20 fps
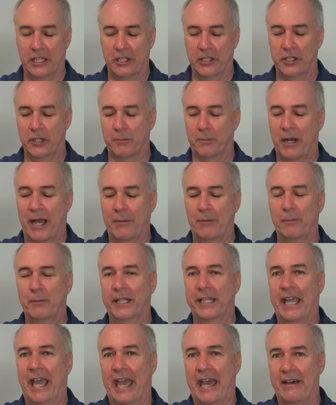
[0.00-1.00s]
You
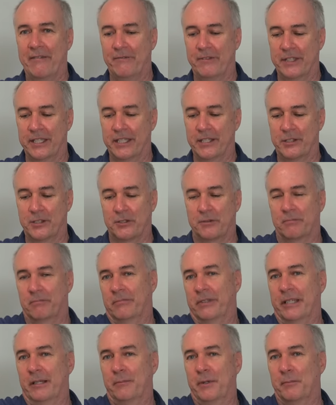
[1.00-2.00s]
probably have this
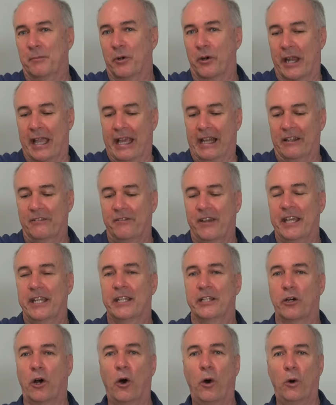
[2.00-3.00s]
little bit more
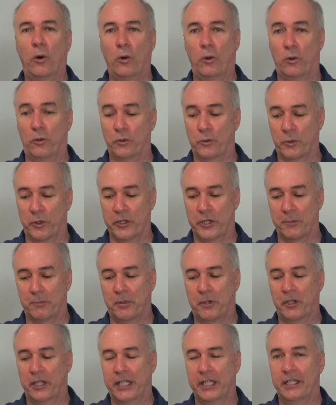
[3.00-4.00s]
elevated hold where you're
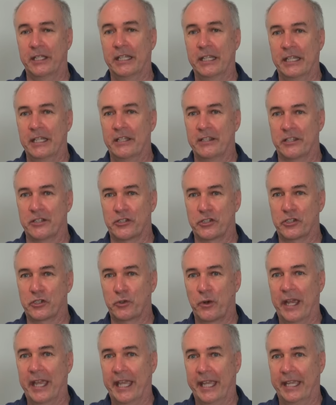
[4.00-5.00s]
putting the
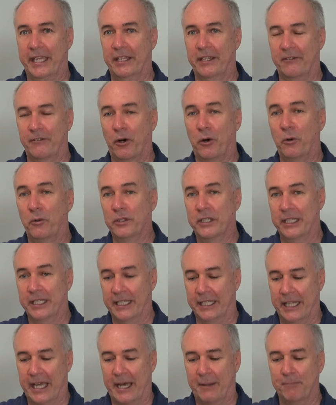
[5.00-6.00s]
strain of holding
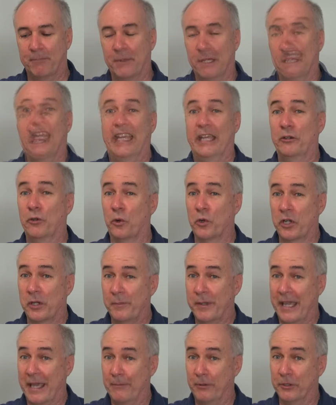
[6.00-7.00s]
it up in order to
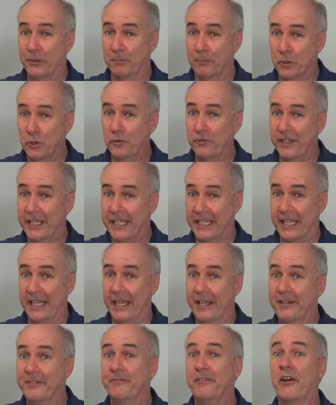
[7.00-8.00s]
be able to move it
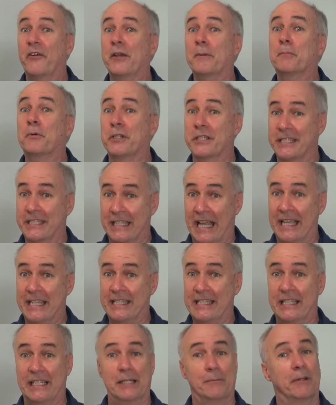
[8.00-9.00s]
very
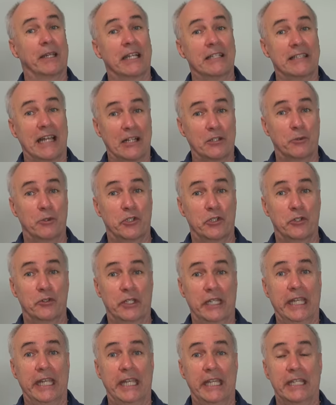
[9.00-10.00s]
precisely because that's what you
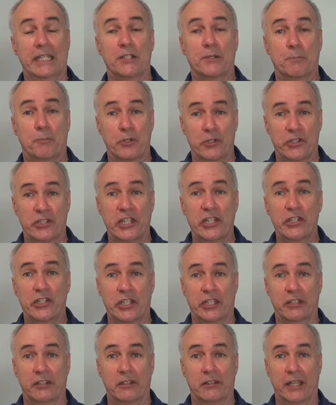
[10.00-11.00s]
need is
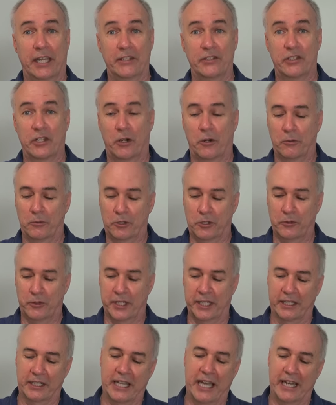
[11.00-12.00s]
precision. And so doing
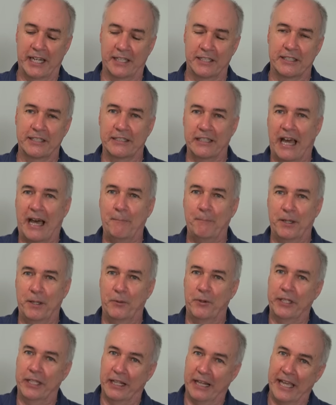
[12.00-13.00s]
it kind of sloppy
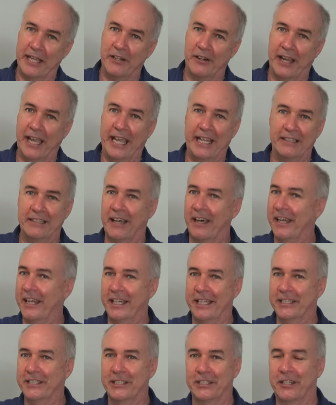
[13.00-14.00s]
where you lay your hand on
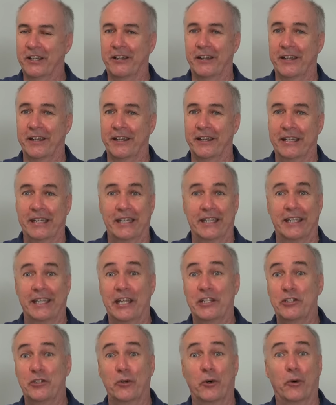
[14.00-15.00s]
it isn't going to
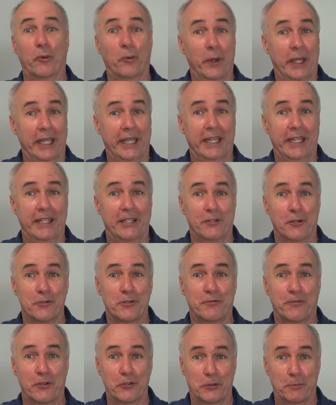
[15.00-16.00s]
get you a win in those
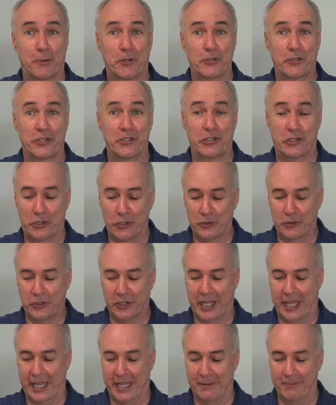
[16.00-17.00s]
first person shooter
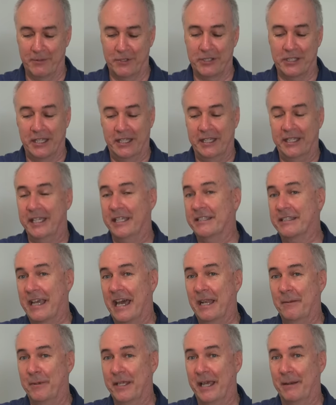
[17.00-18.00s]
games. It's
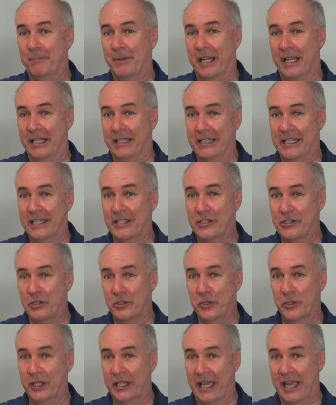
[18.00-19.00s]
got to be up like this so
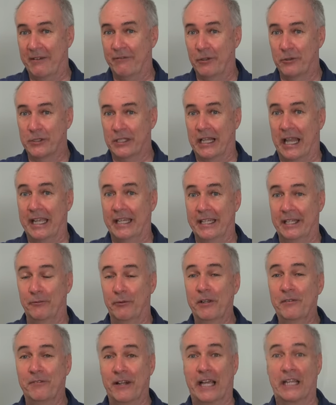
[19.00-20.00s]
you can have those lightning
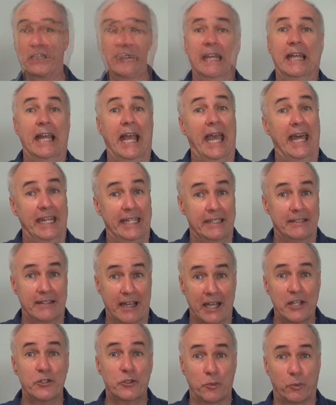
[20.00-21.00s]
reflexes. And it
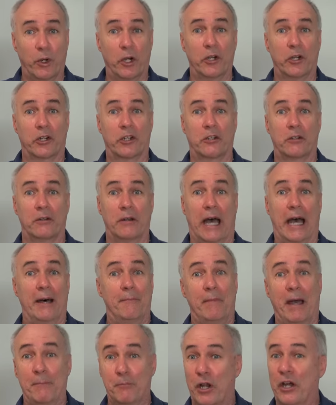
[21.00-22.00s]
does work. Uh,
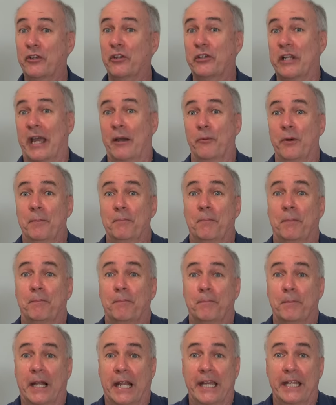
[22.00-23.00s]
my brother and I, we
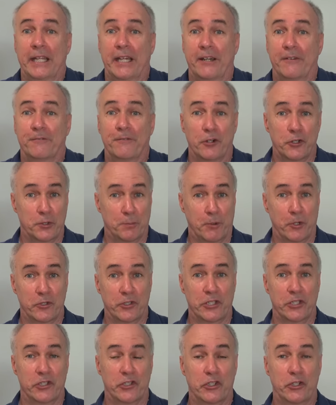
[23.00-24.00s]
played a first
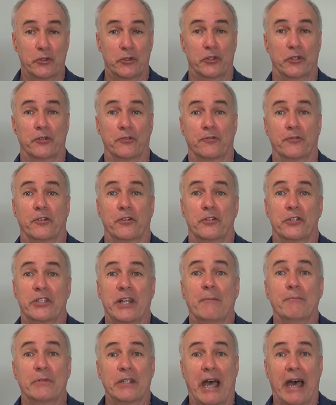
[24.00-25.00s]
person shooter for
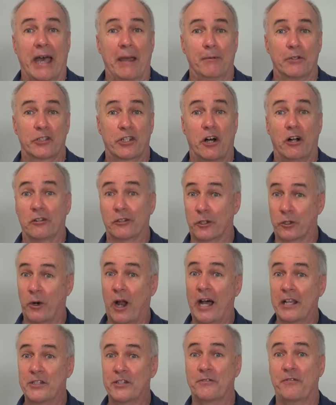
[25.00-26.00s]
some time. It was called
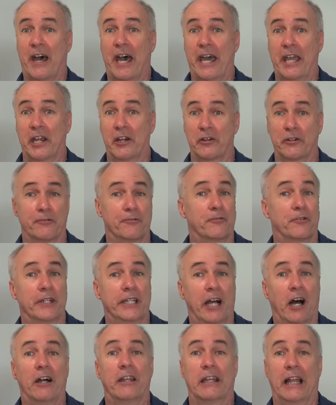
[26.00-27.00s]
Crossfire, a
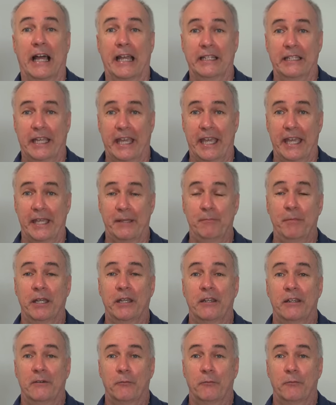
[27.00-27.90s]
free online game.